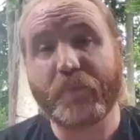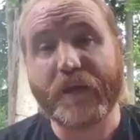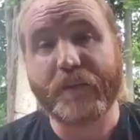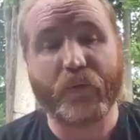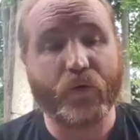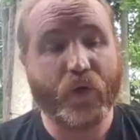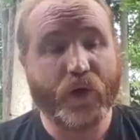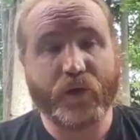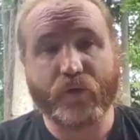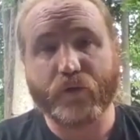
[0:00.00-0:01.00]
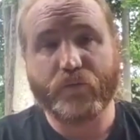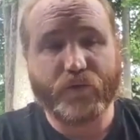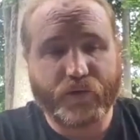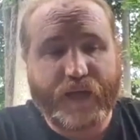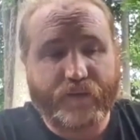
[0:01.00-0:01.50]
people. You know,
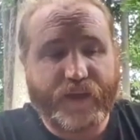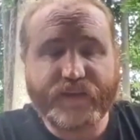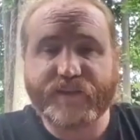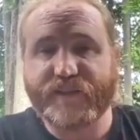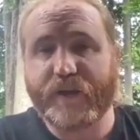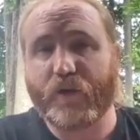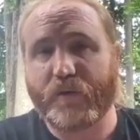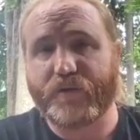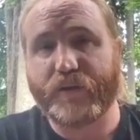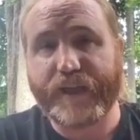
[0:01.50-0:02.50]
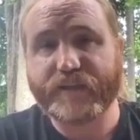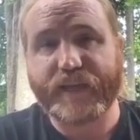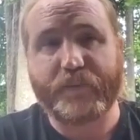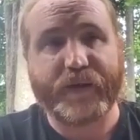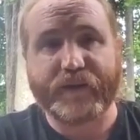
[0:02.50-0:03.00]
the kind of hidden secret about the
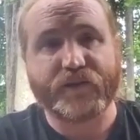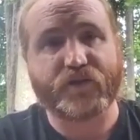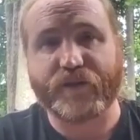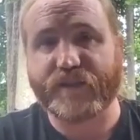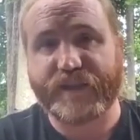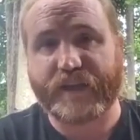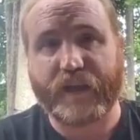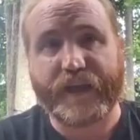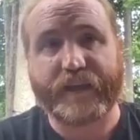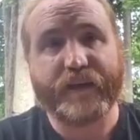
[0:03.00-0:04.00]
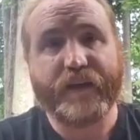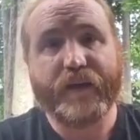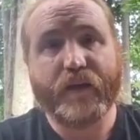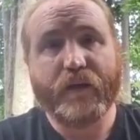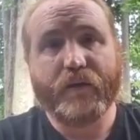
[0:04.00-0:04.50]
landscaping industry is that like
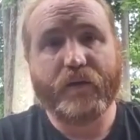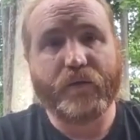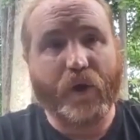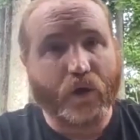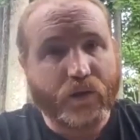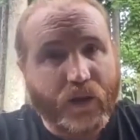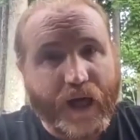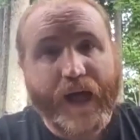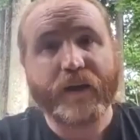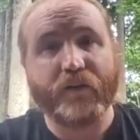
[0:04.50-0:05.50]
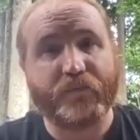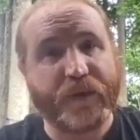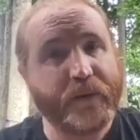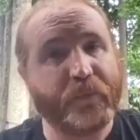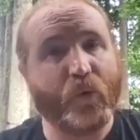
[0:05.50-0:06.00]
a lot of
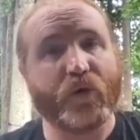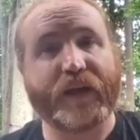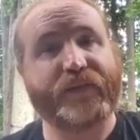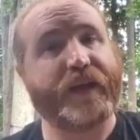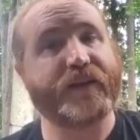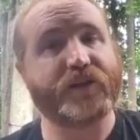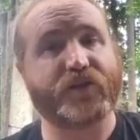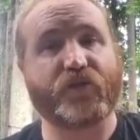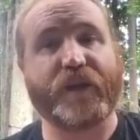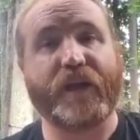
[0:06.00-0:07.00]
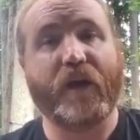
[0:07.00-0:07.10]
people working in that industry